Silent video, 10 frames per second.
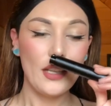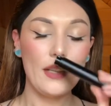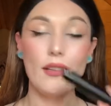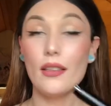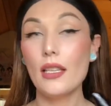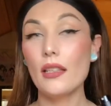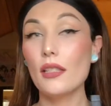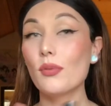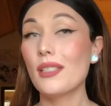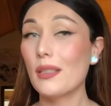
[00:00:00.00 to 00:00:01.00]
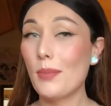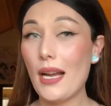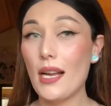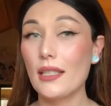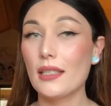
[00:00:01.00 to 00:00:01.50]
Not that this one is
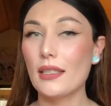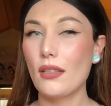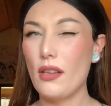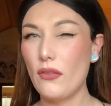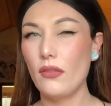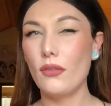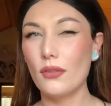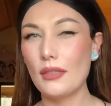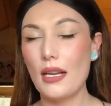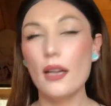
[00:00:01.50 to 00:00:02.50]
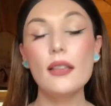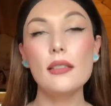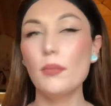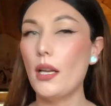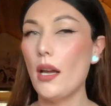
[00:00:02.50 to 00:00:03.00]
bad, because I don't have a full size,
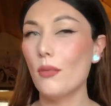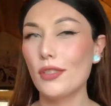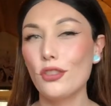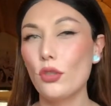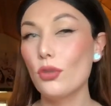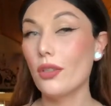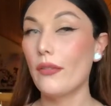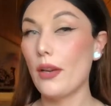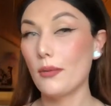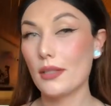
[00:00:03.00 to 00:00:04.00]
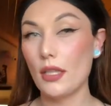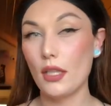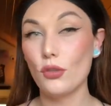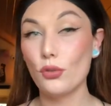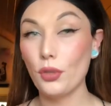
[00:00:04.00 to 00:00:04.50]
but I wasn't too sure if I was going to
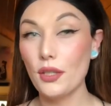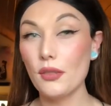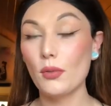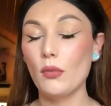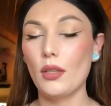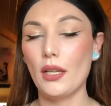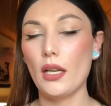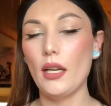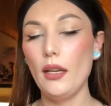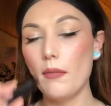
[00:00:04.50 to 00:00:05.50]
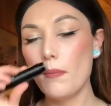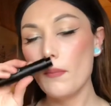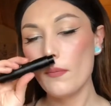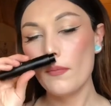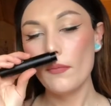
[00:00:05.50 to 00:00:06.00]
enjoy this one when I got it.
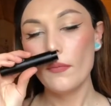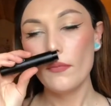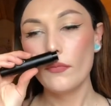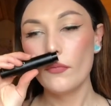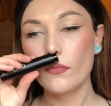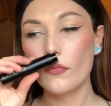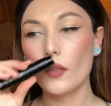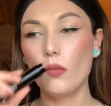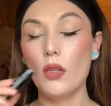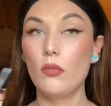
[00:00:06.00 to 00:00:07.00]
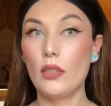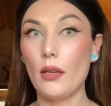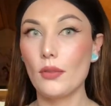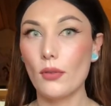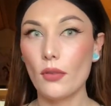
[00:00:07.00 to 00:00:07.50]
Well, when I
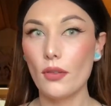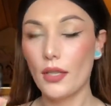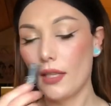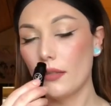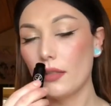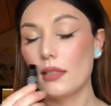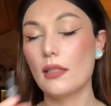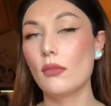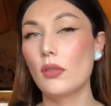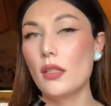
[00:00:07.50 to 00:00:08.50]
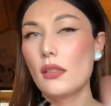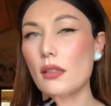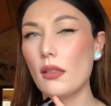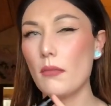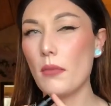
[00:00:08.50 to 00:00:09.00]
was ordering, because this
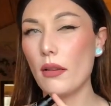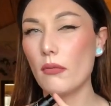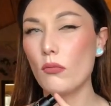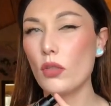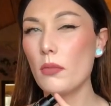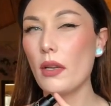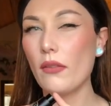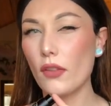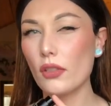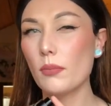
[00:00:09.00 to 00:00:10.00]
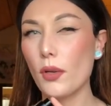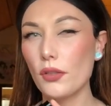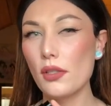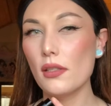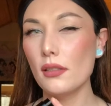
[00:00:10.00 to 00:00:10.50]
was one of my first
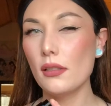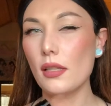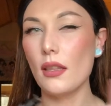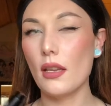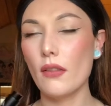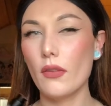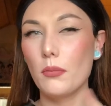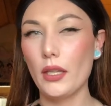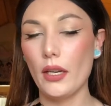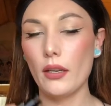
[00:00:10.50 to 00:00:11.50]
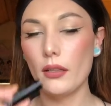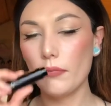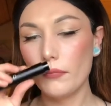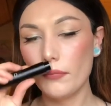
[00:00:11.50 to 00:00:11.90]
purchases, I think, from Layered.